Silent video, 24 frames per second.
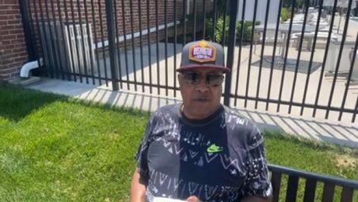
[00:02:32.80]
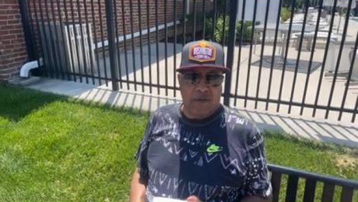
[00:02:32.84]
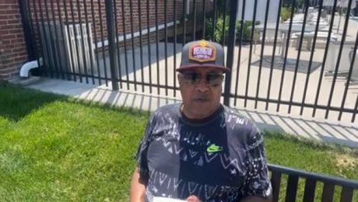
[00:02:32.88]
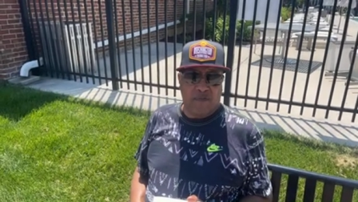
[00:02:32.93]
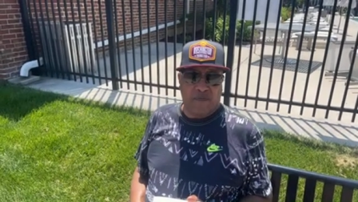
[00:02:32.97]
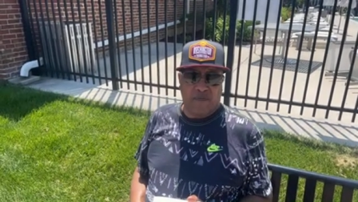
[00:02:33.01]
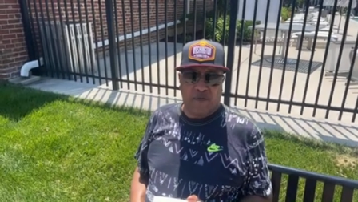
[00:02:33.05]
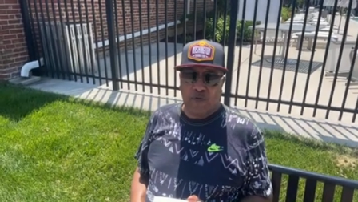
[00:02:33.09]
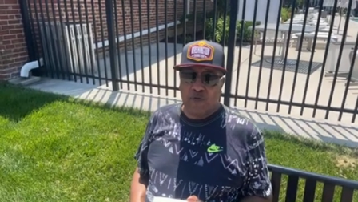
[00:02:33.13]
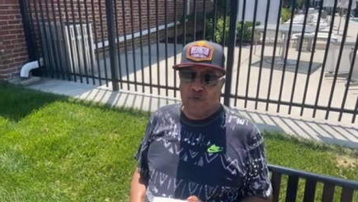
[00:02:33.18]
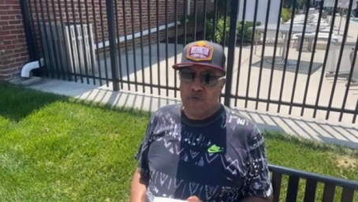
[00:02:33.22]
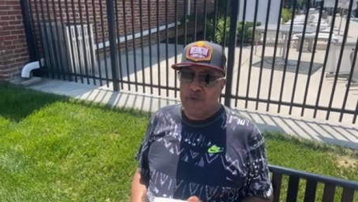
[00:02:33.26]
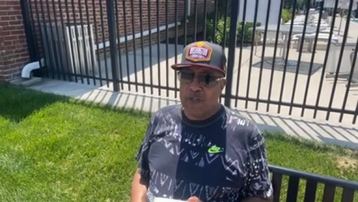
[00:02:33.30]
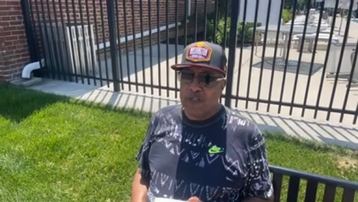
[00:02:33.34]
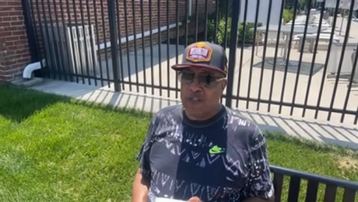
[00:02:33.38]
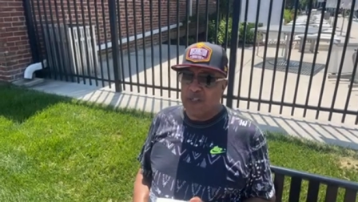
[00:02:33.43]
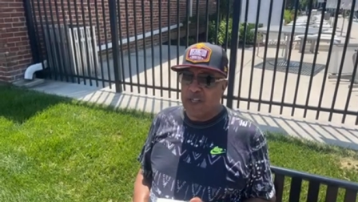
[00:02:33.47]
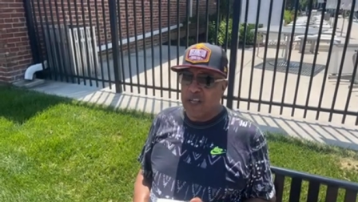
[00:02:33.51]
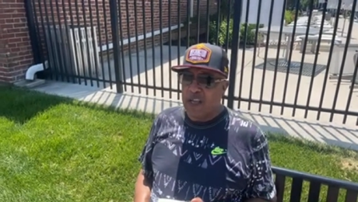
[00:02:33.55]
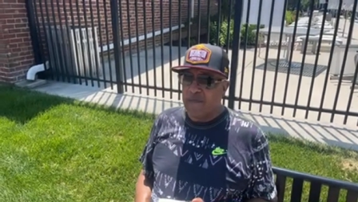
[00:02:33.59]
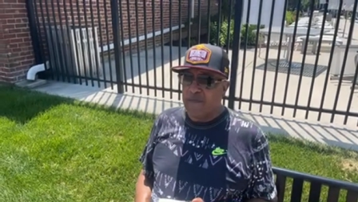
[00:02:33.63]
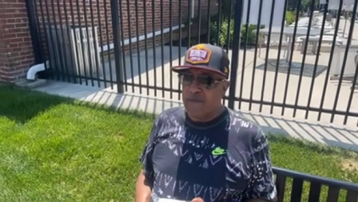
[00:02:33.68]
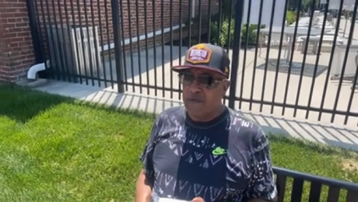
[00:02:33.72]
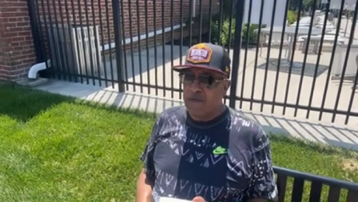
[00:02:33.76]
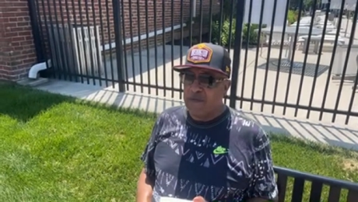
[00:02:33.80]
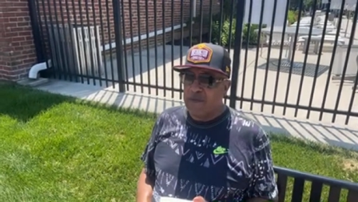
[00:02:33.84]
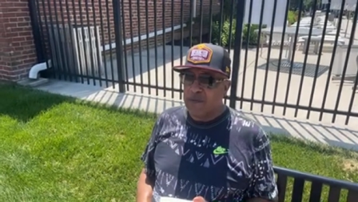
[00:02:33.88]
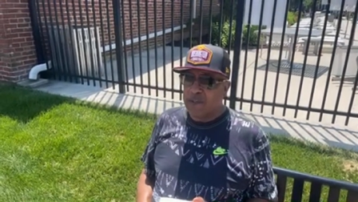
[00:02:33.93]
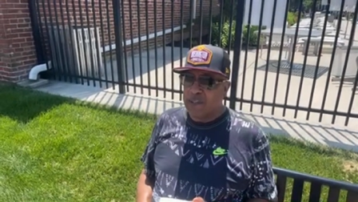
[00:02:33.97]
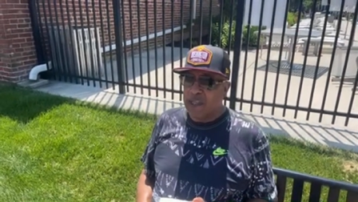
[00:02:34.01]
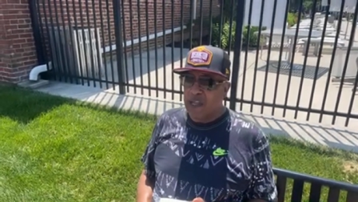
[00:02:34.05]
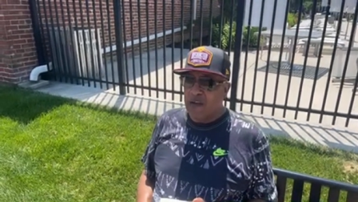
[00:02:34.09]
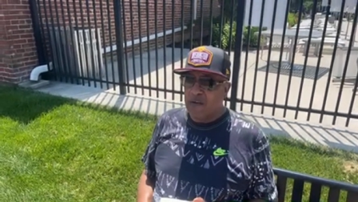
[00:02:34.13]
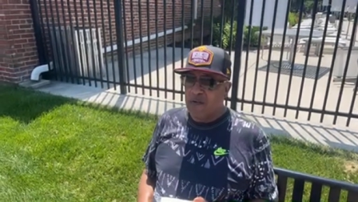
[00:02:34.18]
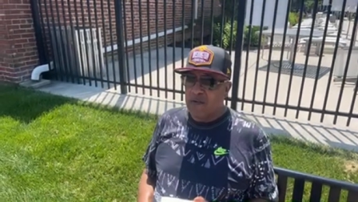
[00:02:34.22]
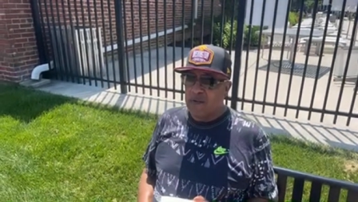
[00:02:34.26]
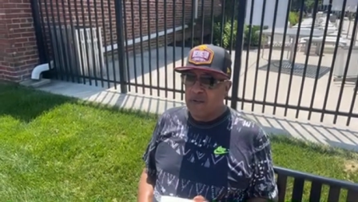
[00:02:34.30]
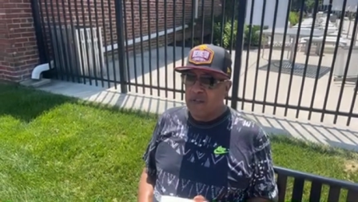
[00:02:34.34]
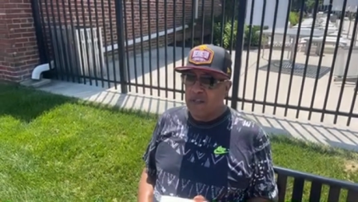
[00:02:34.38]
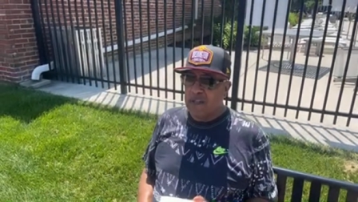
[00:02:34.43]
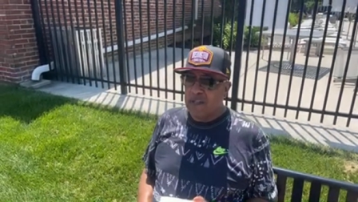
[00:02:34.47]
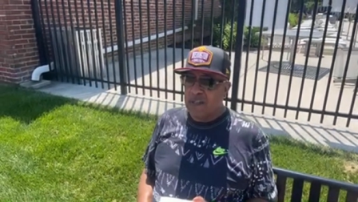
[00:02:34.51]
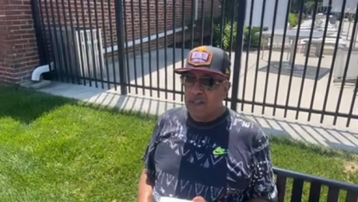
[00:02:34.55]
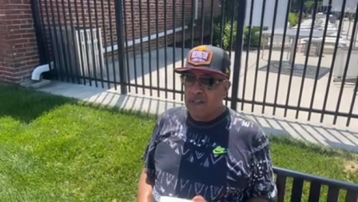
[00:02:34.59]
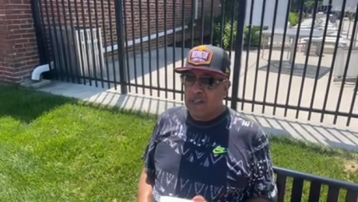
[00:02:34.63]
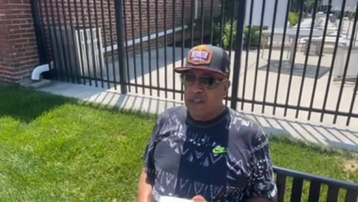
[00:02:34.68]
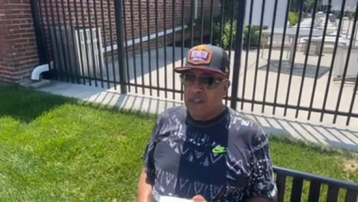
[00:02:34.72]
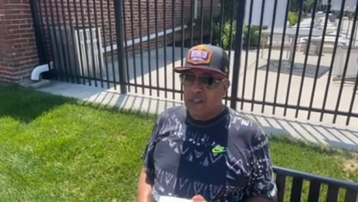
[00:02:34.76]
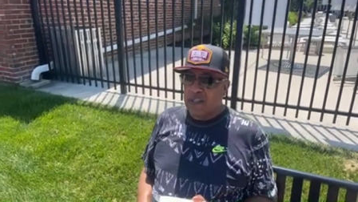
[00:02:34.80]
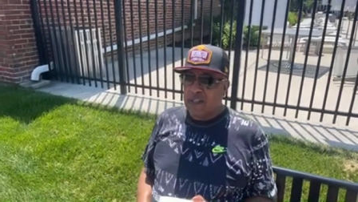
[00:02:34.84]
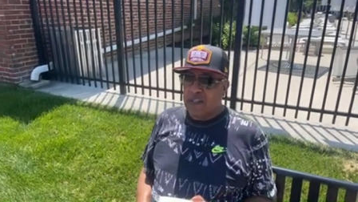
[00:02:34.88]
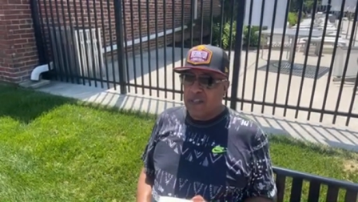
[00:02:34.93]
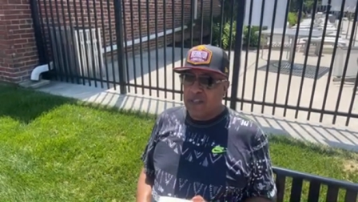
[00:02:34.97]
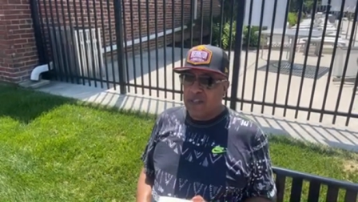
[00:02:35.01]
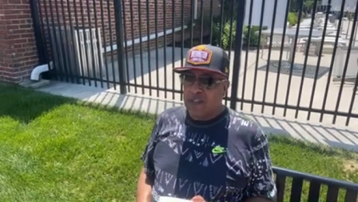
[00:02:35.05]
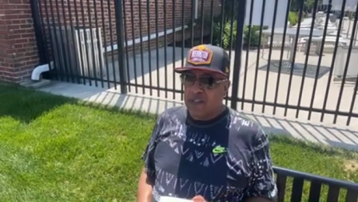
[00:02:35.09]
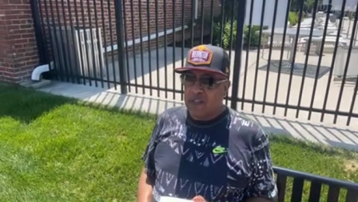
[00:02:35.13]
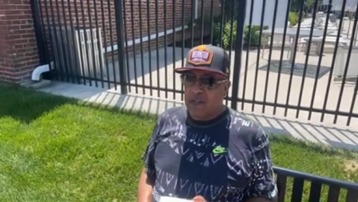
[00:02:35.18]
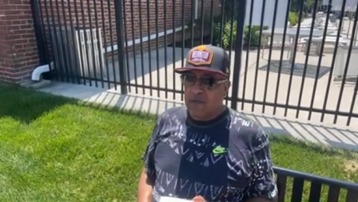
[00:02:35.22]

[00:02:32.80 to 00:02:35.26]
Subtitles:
a few weeks after he was out, that